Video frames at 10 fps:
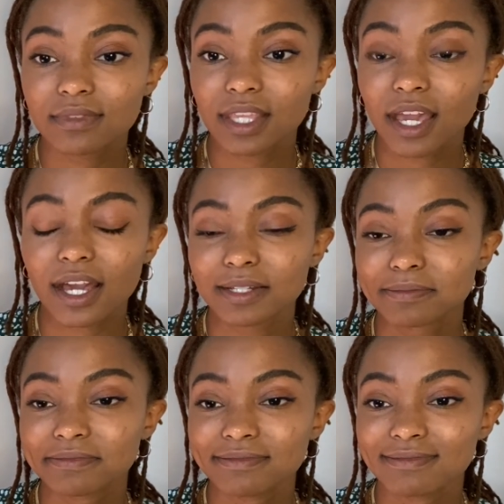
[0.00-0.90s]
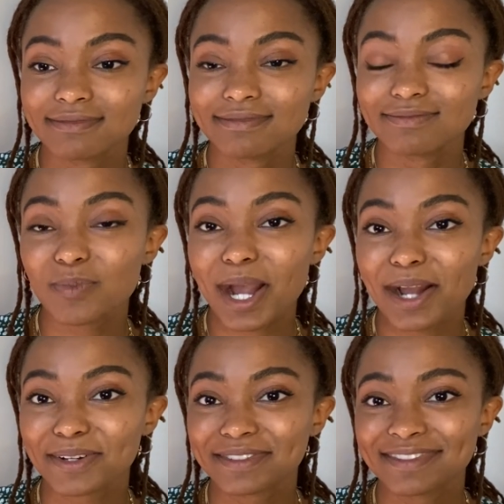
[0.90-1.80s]
Yeah.
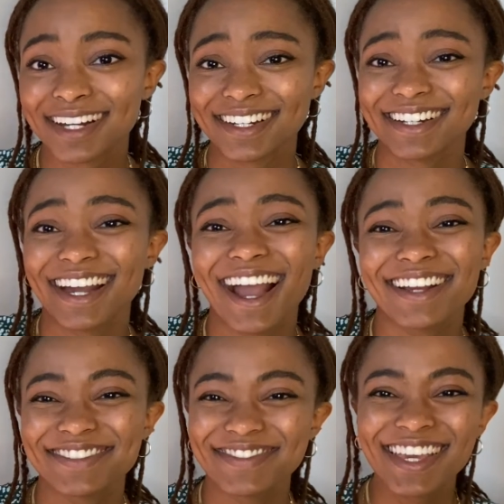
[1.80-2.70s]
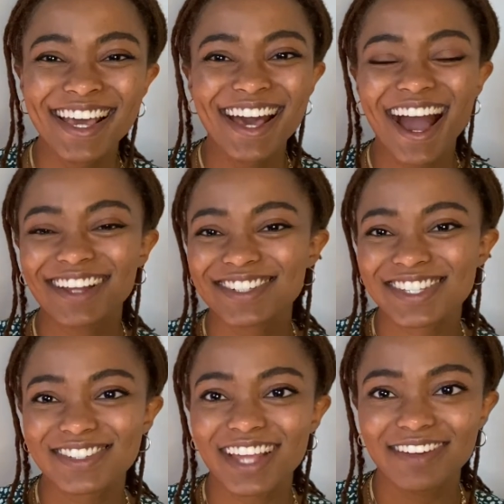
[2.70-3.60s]
Wow. I'm
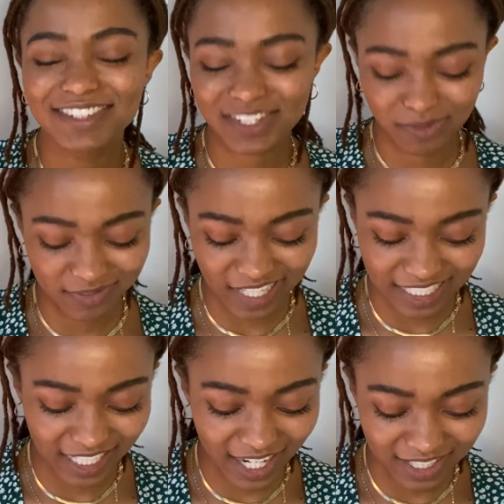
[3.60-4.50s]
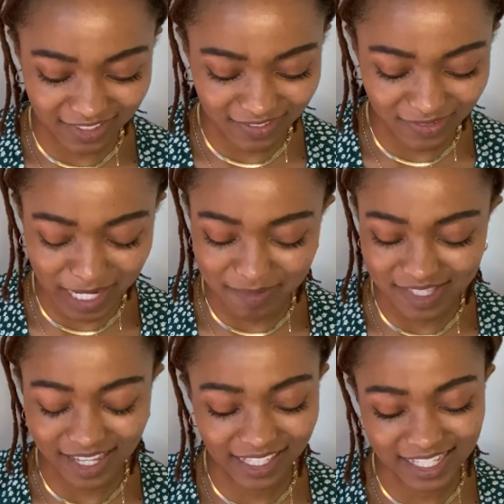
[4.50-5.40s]
just reflecting on what I'm
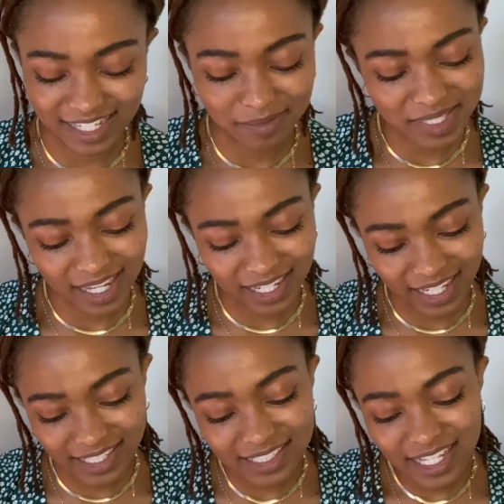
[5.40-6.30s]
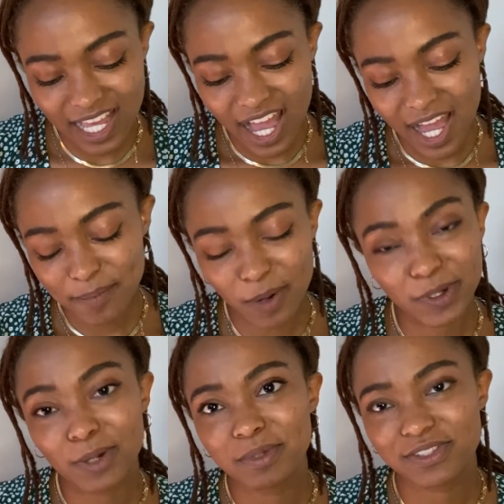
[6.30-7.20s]
saying as I'm saying it. But
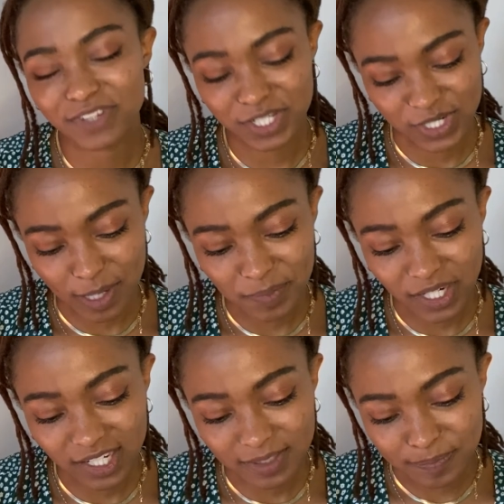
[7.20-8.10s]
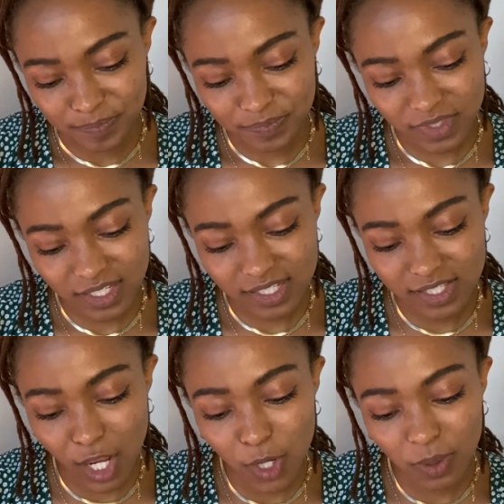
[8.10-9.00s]
we're almost finished up here.
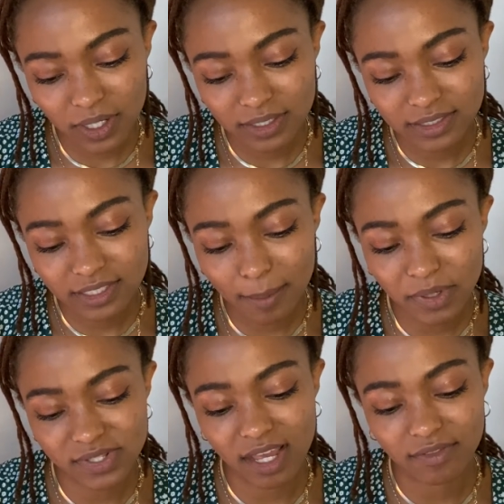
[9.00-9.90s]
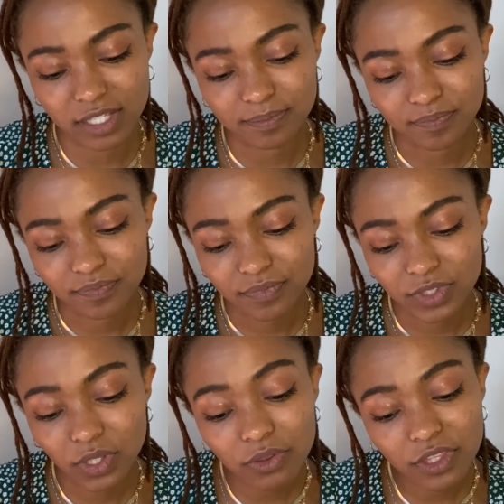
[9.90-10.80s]
So, number 7,
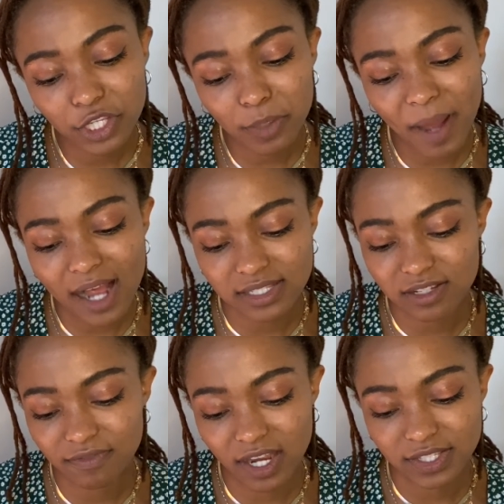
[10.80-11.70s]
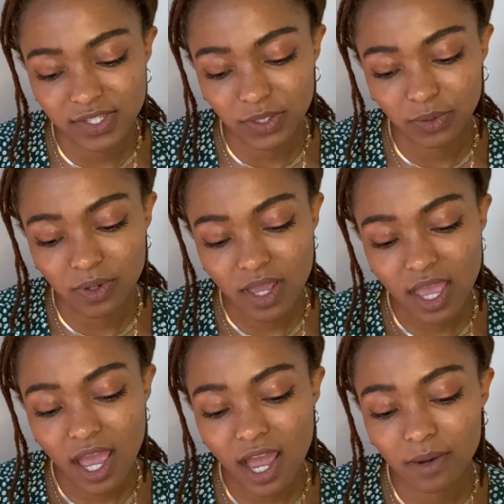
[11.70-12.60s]
you think your past defines you,
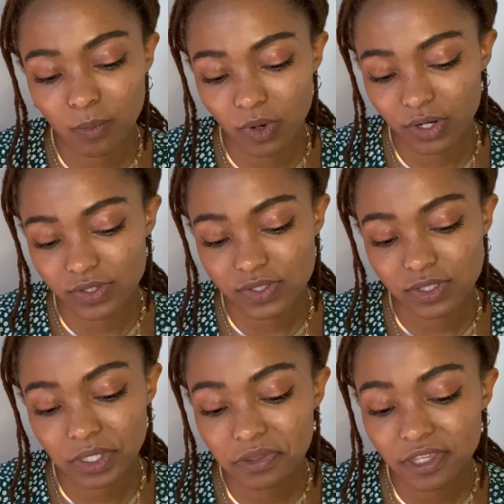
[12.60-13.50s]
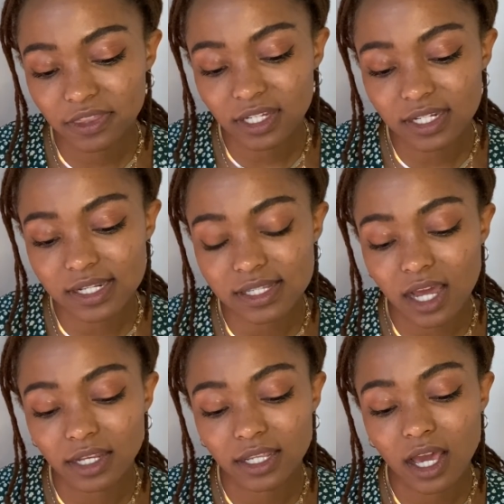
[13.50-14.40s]
and worse, you think that it is
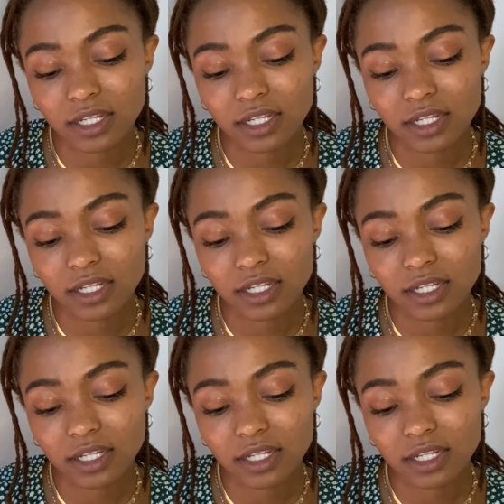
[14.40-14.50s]
can